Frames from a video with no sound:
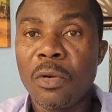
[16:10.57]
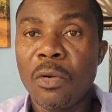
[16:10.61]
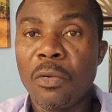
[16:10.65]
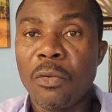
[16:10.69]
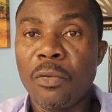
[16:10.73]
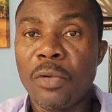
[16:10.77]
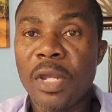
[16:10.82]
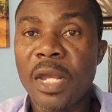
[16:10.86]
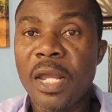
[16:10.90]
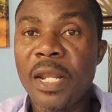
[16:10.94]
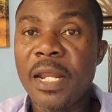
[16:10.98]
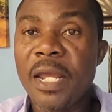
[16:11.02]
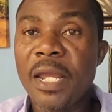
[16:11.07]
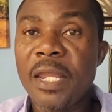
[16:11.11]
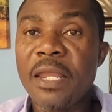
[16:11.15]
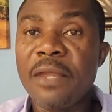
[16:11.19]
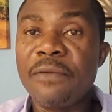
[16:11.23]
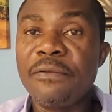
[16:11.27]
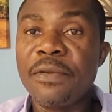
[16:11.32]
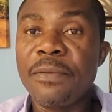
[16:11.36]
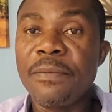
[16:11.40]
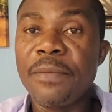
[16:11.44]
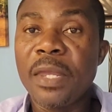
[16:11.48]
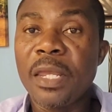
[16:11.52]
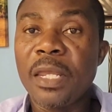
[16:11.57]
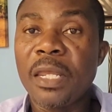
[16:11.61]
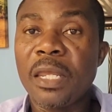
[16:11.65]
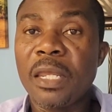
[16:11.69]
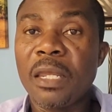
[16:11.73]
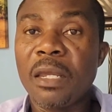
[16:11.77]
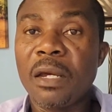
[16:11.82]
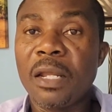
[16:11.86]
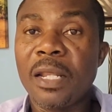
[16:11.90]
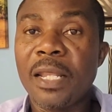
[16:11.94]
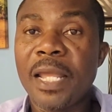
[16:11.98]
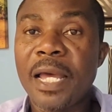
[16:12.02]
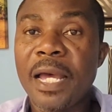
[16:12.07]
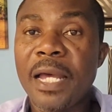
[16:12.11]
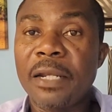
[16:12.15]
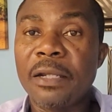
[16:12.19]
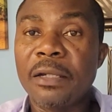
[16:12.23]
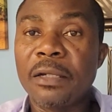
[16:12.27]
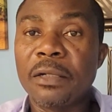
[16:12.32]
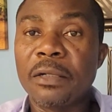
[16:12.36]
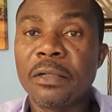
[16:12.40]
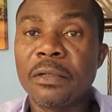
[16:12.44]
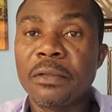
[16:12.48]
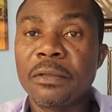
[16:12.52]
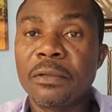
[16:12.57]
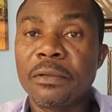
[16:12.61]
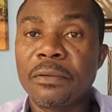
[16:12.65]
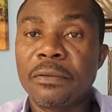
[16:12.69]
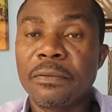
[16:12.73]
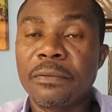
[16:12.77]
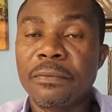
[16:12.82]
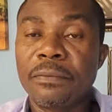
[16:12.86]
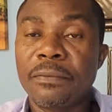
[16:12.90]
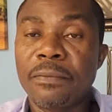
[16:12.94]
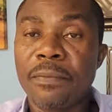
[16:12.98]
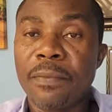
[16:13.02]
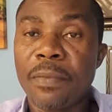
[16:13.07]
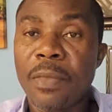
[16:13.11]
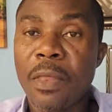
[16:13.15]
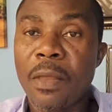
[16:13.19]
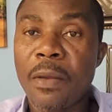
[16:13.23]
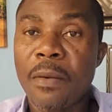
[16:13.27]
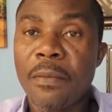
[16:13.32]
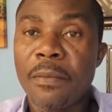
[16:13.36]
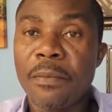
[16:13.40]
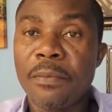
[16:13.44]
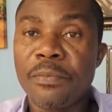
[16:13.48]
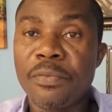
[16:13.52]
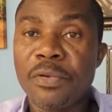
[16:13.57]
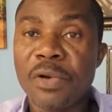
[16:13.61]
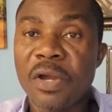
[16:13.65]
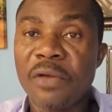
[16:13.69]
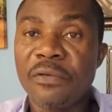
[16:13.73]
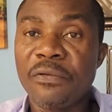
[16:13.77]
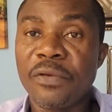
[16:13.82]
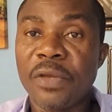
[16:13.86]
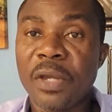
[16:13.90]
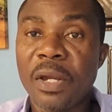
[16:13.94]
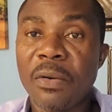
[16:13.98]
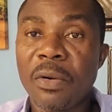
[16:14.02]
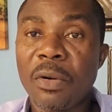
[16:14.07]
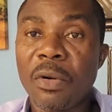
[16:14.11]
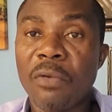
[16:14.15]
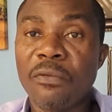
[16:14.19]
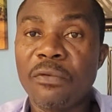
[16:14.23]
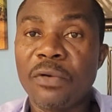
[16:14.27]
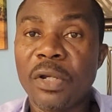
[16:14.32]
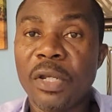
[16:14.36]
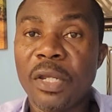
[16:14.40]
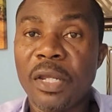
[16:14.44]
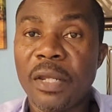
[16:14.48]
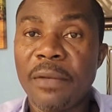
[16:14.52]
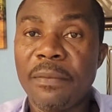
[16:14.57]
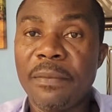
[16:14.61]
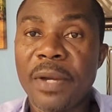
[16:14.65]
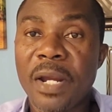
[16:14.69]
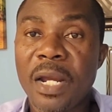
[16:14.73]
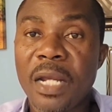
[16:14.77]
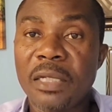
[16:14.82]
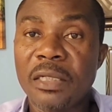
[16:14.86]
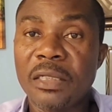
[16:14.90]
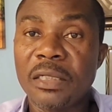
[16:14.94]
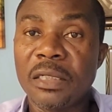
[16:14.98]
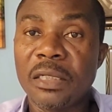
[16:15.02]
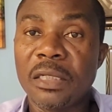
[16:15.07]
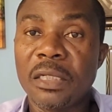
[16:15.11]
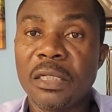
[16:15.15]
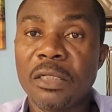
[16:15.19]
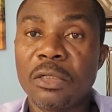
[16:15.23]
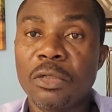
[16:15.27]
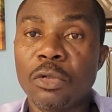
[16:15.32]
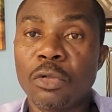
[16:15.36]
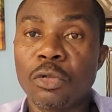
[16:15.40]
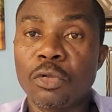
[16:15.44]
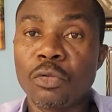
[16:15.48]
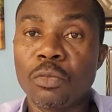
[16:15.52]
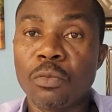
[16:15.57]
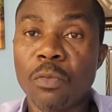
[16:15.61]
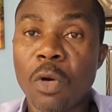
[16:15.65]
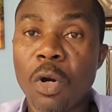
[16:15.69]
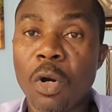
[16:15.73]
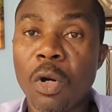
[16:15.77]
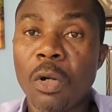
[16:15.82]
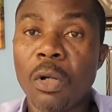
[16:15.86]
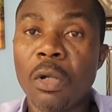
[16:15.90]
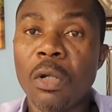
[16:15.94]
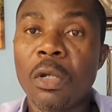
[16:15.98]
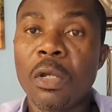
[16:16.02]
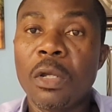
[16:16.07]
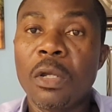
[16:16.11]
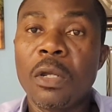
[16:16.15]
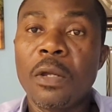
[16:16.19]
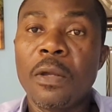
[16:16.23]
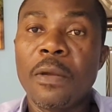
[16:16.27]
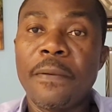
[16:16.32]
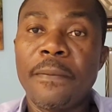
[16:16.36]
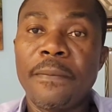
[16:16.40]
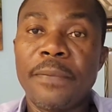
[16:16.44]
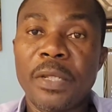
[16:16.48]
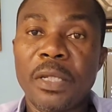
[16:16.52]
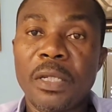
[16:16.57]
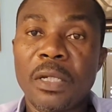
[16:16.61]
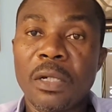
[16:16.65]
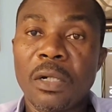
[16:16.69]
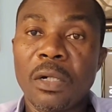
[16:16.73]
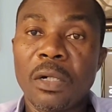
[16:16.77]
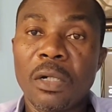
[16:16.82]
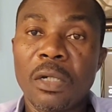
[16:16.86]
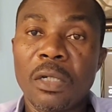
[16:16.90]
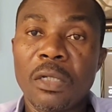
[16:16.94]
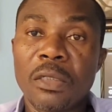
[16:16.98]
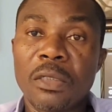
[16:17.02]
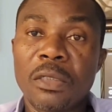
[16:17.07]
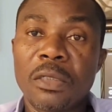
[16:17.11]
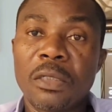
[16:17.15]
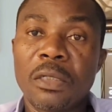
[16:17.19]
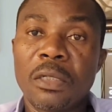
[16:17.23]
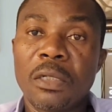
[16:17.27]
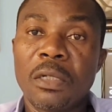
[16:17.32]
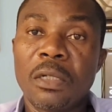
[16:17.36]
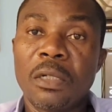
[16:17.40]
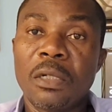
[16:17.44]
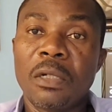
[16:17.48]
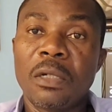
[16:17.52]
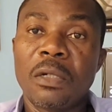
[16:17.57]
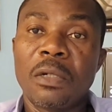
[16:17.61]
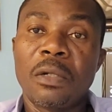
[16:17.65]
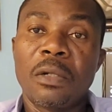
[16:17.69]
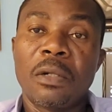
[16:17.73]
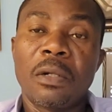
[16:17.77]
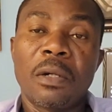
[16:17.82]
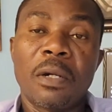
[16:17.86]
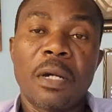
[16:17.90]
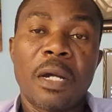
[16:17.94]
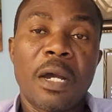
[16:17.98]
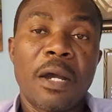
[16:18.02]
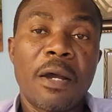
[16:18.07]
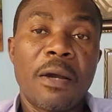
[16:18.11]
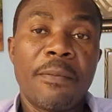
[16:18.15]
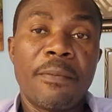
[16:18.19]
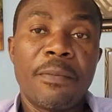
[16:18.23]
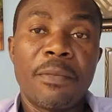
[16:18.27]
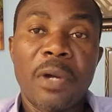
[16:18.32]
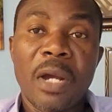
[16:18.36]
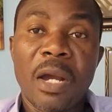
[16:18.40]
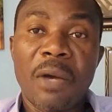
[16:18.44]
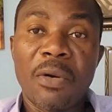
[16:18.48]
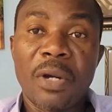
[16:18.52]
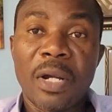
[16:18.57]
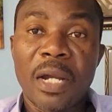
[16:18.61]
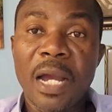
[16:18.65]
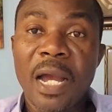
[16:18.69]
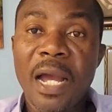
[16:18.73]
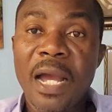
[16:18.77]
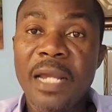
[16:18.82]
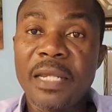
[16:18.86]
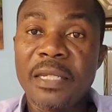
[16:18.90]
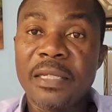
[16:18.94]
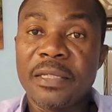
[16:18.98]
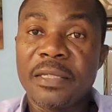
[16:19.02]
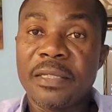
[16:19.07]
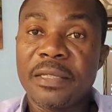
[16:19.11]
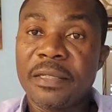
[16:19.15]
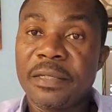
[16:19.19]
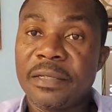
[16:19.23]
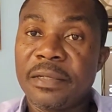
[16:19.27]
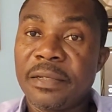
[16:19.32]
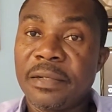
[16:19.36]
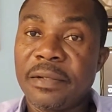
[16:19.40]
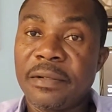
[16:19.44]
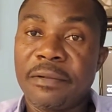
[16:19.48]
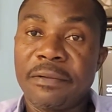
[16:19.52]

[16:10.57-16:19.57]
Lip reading: We are not even making a lot of profit. Our overhead margin is so small because our guys,